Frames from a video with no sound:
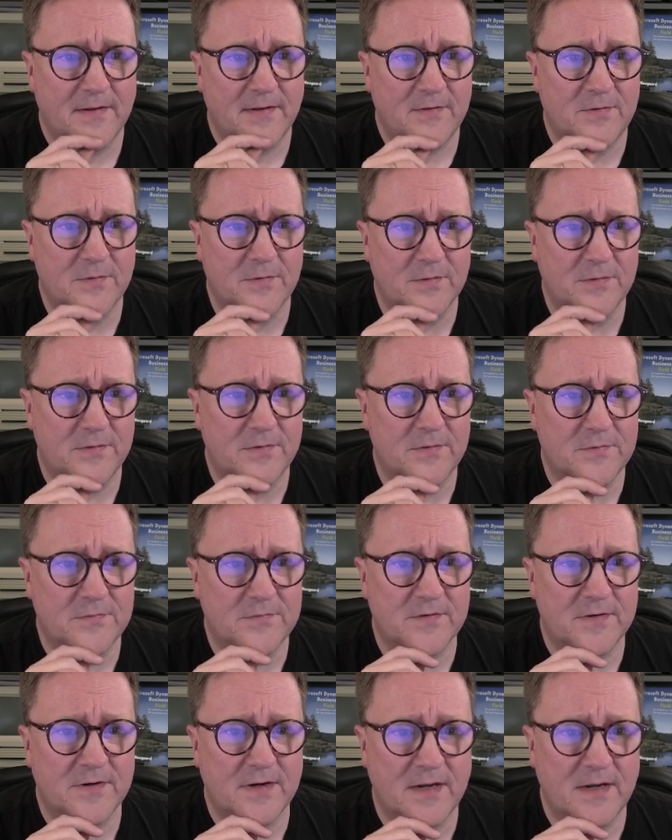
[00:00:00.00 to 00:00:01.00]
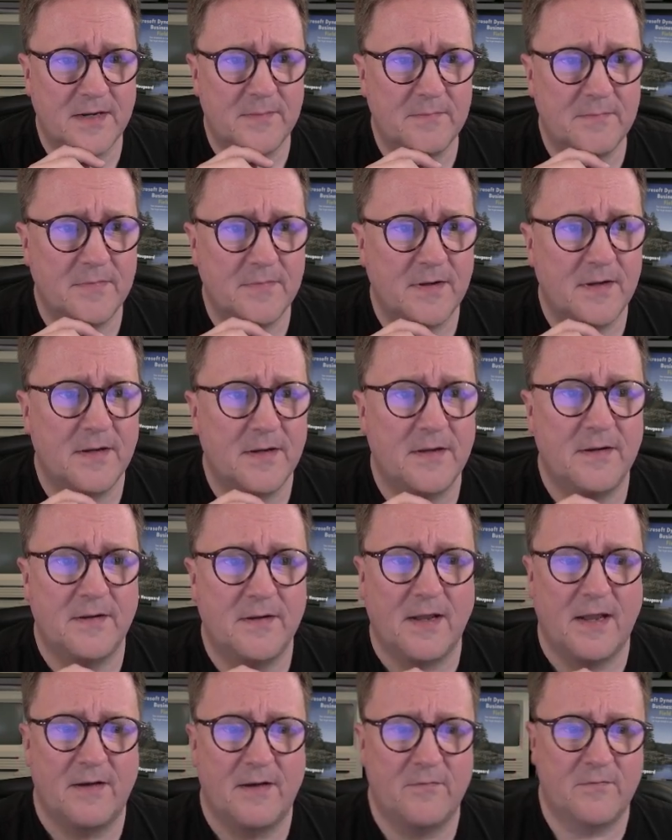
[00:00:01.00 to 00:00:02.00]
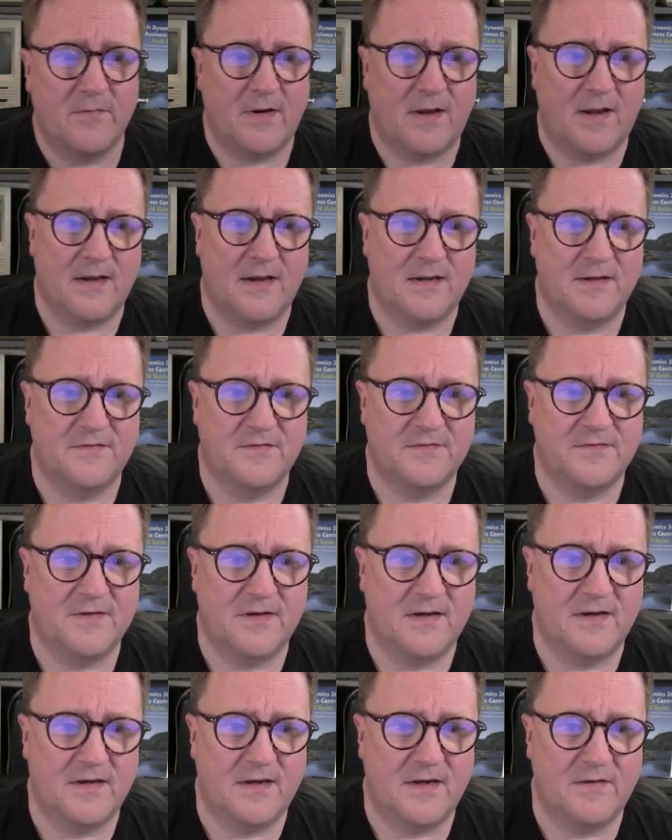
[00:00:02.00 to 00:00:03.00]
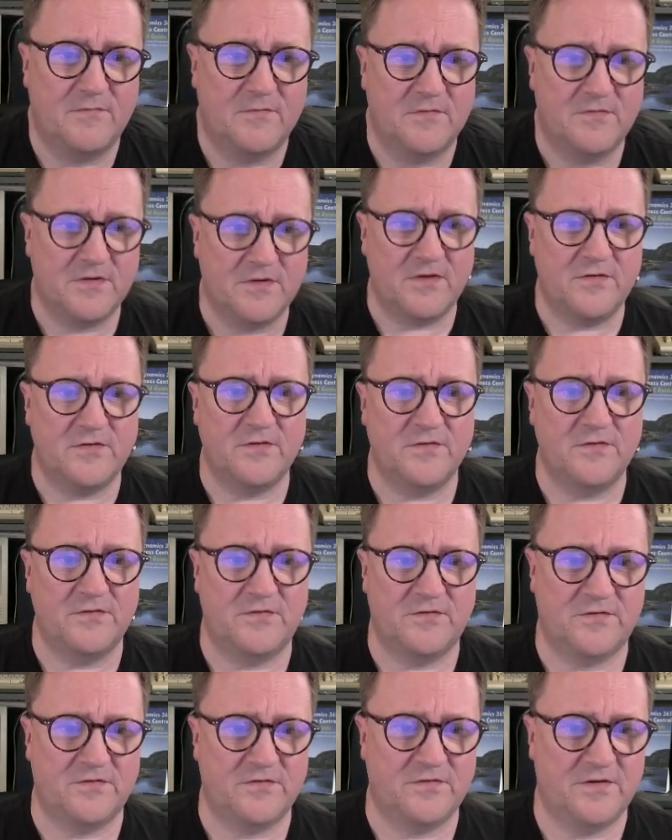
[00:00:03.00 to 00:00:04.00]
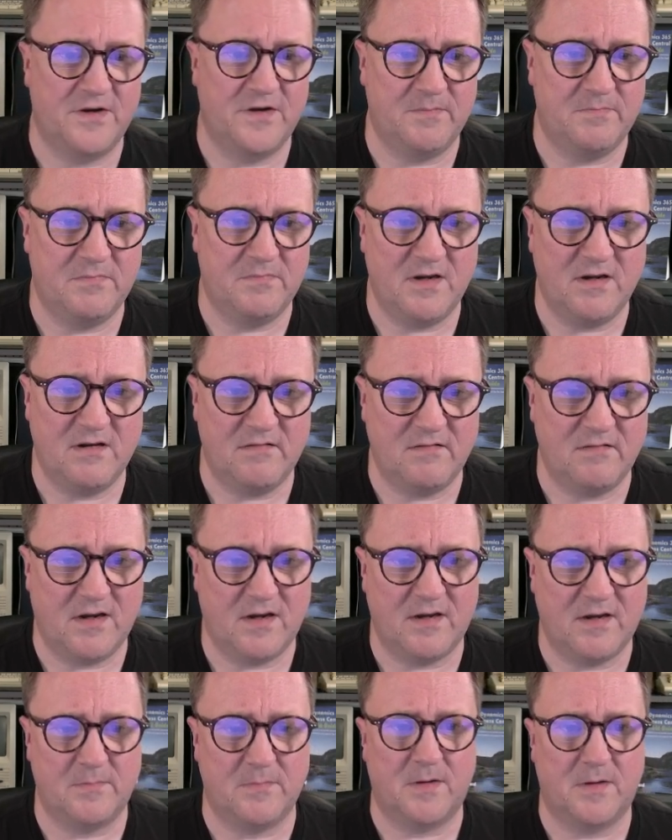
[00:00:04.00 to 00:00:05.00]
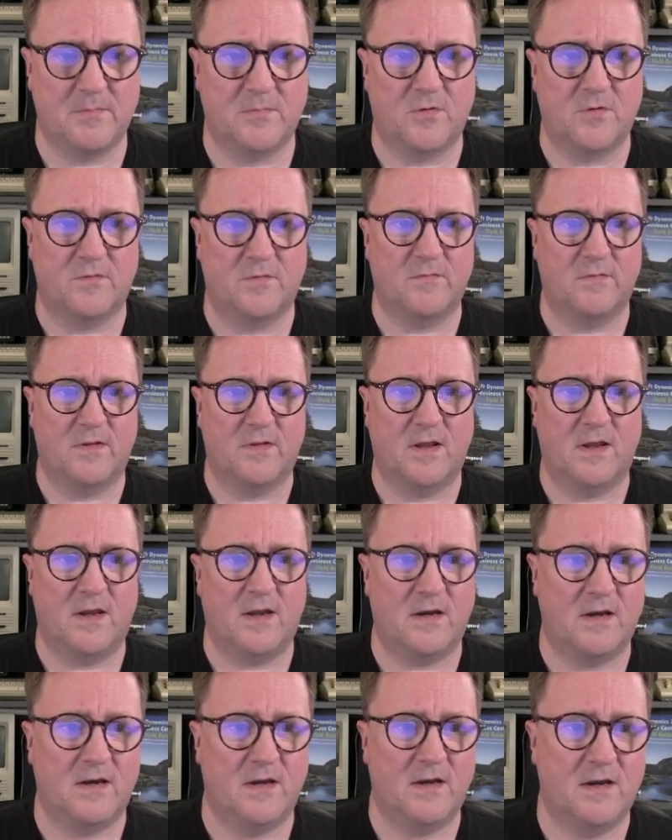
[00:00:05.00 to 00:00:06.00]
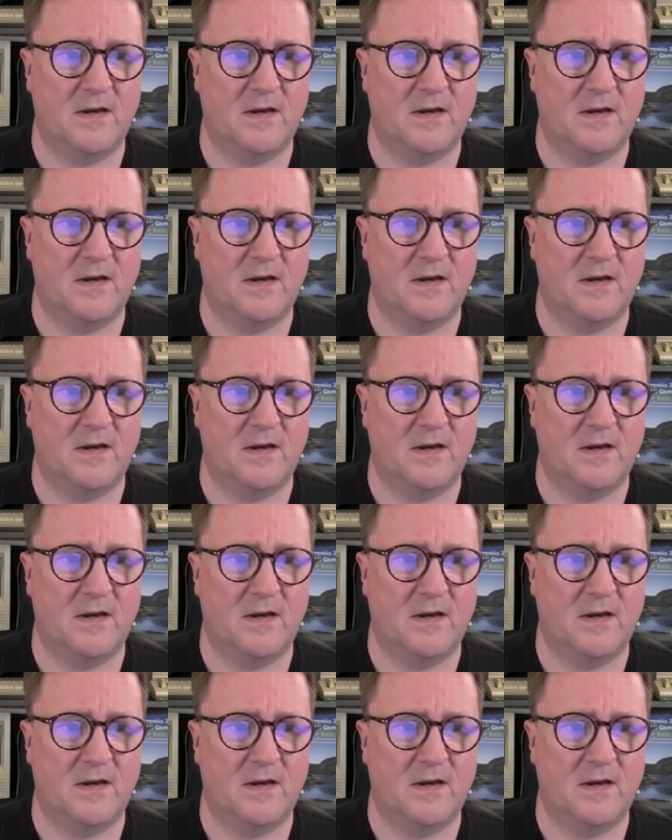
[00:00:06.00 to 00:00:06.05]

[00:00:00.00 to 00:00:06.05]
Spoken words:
Your username, and I can send invitations. Skip now. I'm good with that.